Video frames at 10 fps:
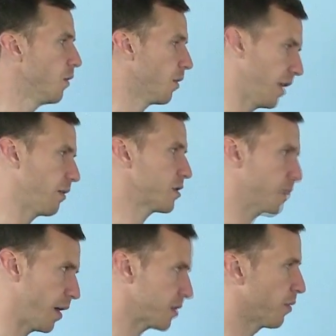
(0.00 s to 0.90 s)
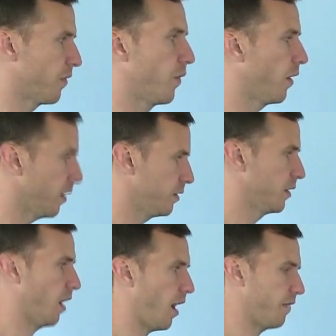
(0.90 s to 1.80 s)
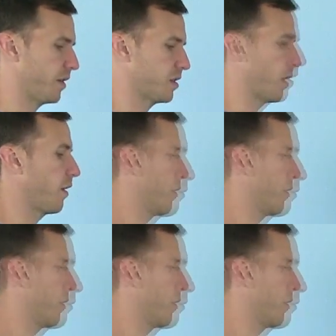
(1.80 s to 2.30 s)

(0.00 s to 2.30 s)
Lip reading: What are they responsible for? Obviously